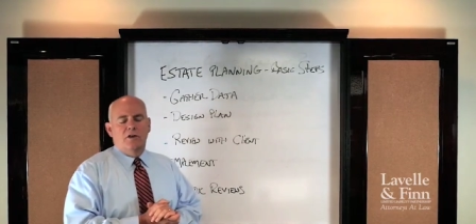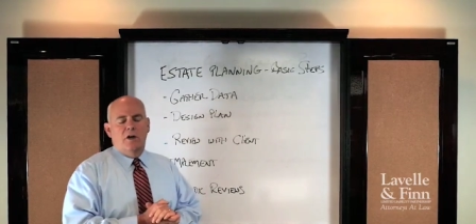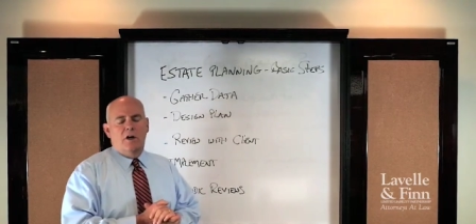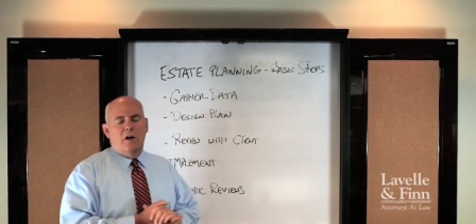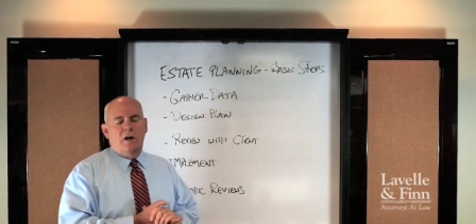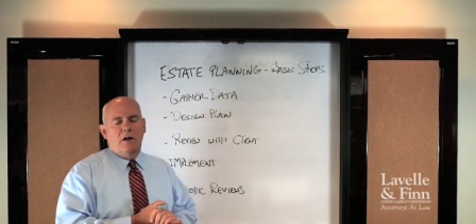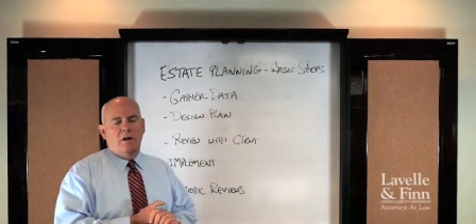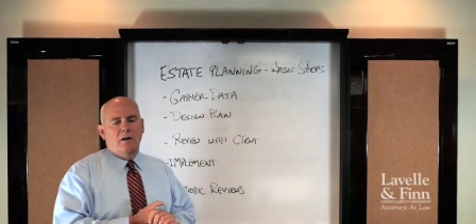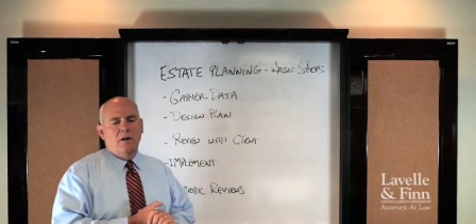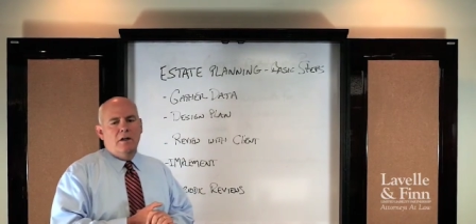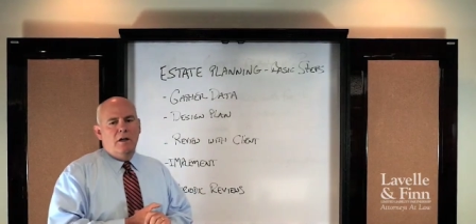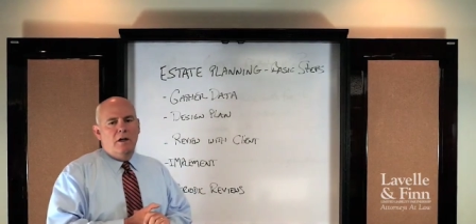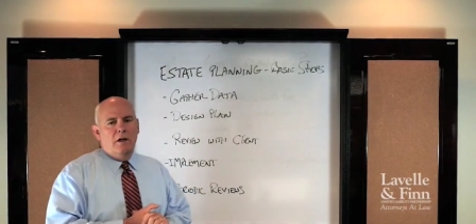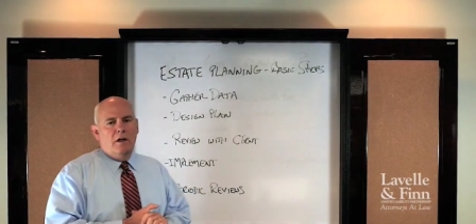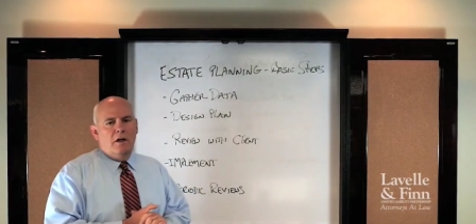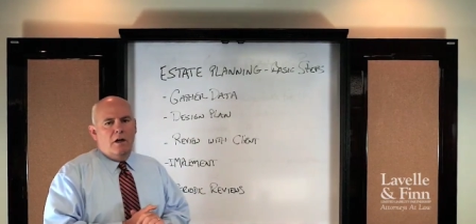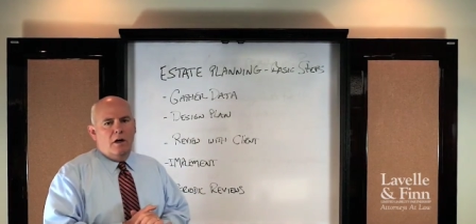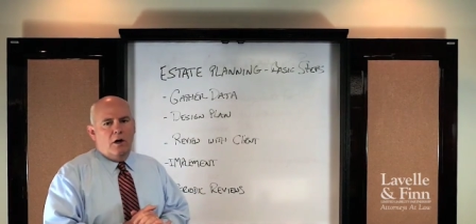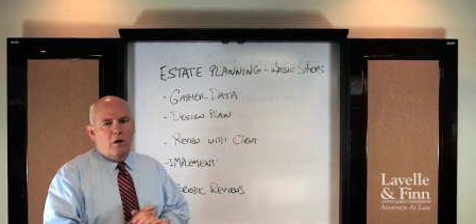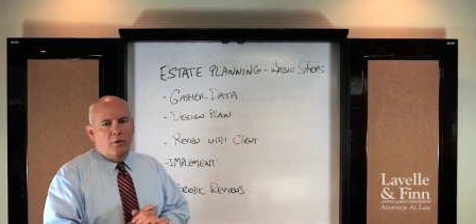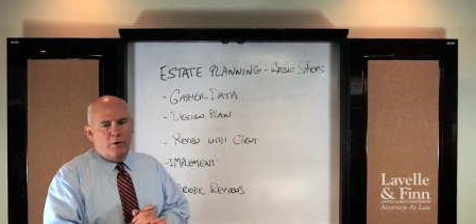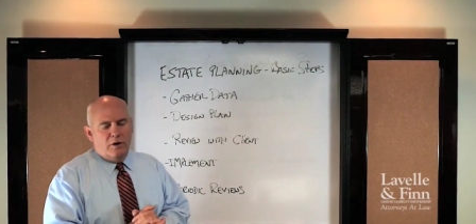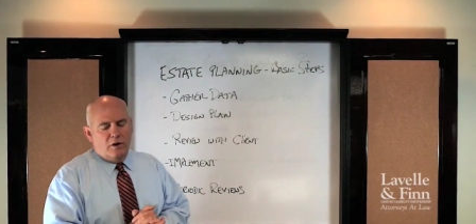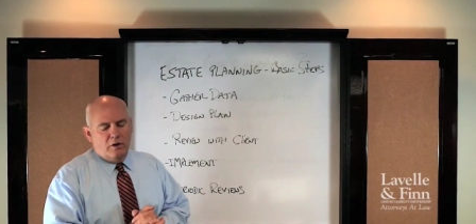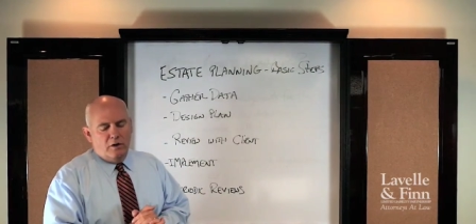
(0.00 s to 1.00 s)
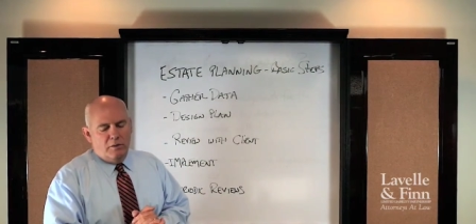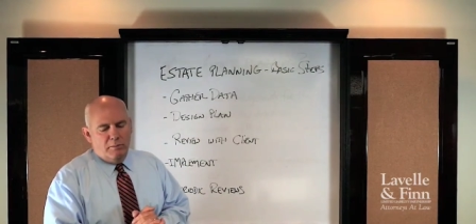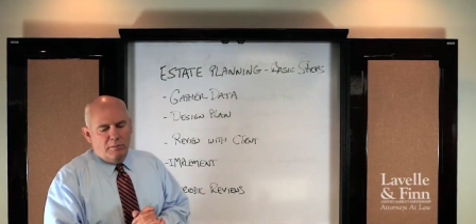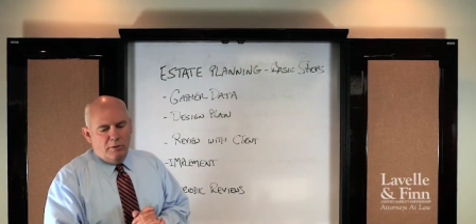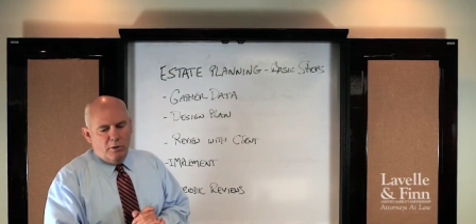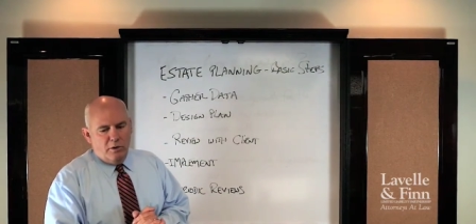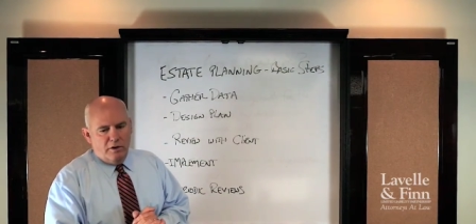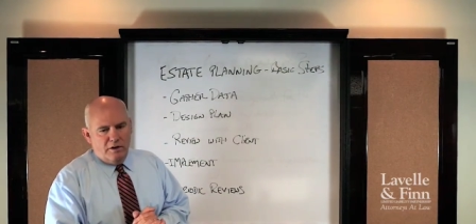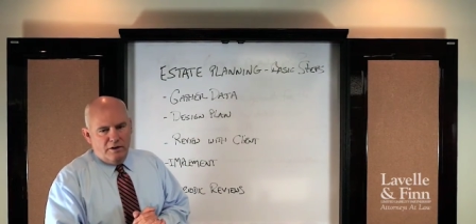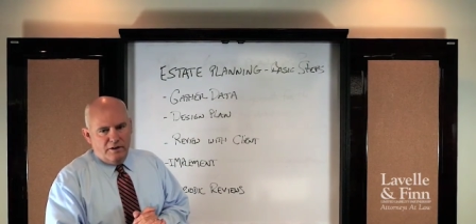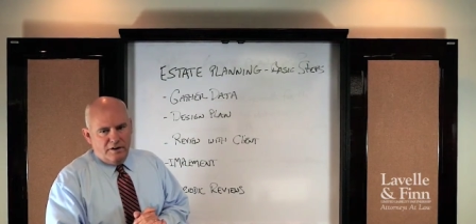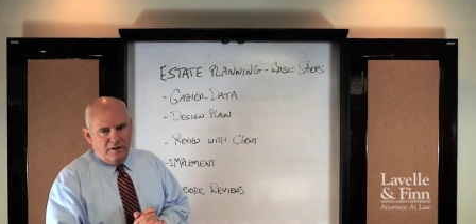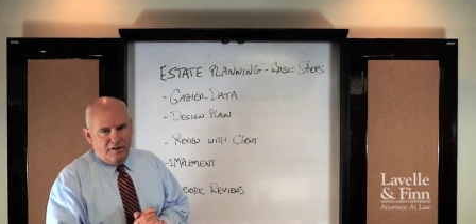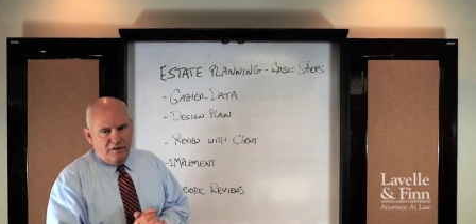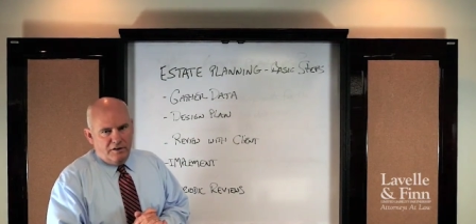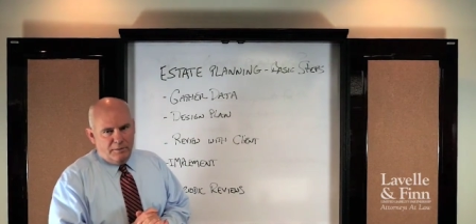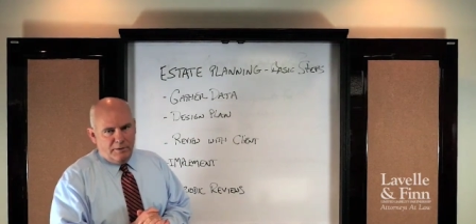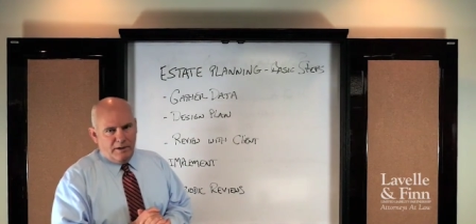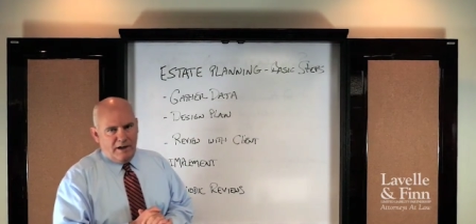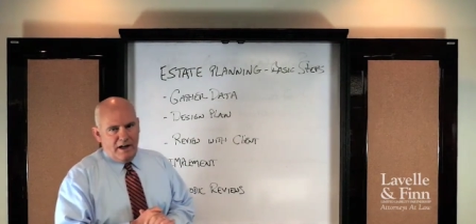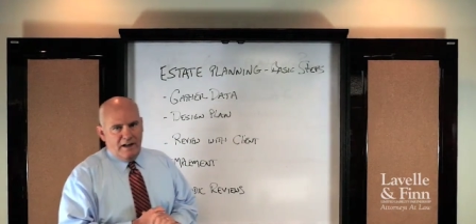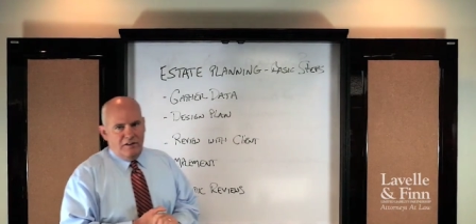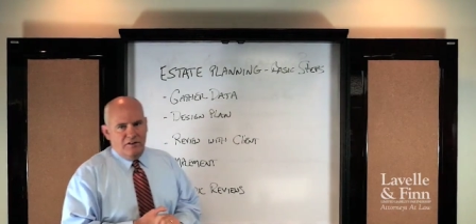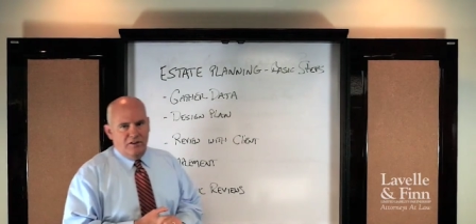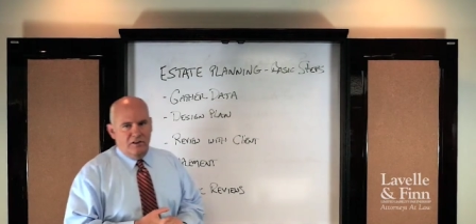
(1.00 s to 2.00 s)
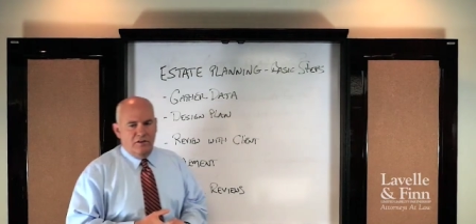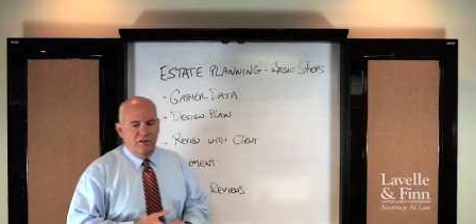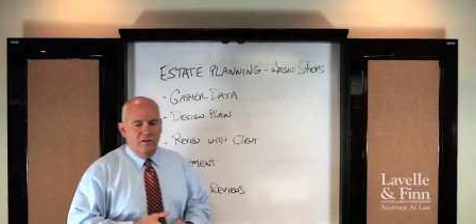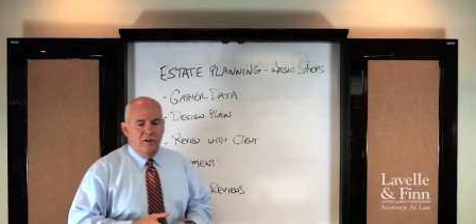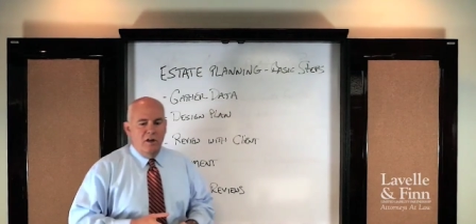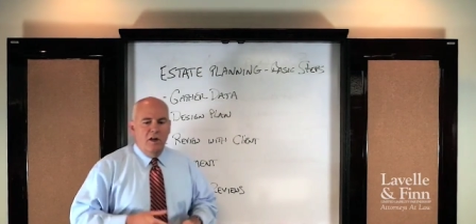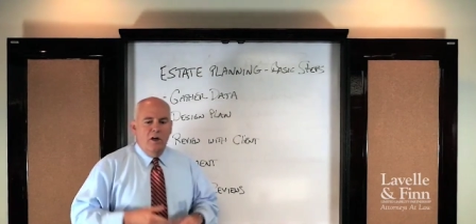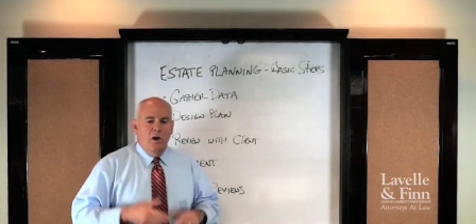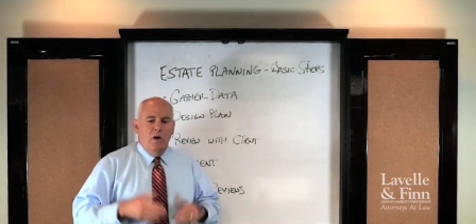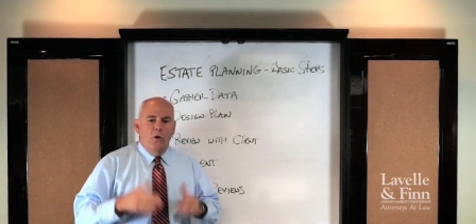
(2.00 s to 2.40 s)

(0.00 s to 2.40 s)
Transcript: are real important in this process.